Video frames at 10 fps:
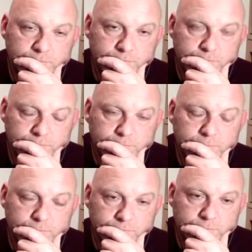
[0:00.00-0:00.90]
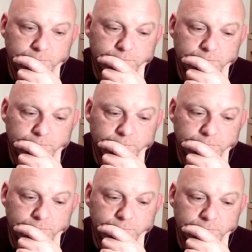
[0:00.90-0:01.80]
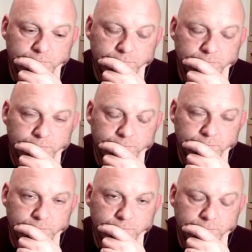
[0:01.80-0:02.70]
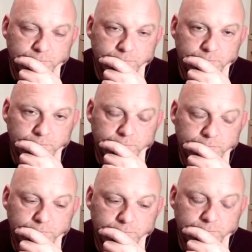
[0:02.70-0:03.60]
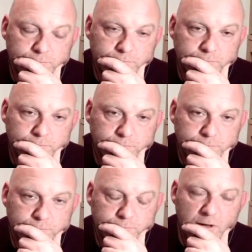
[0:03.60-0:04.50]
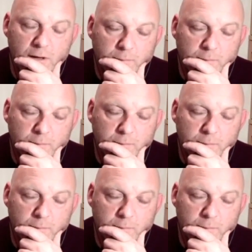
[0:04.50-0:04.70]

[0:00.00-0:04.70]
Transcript: This person isn't speaking.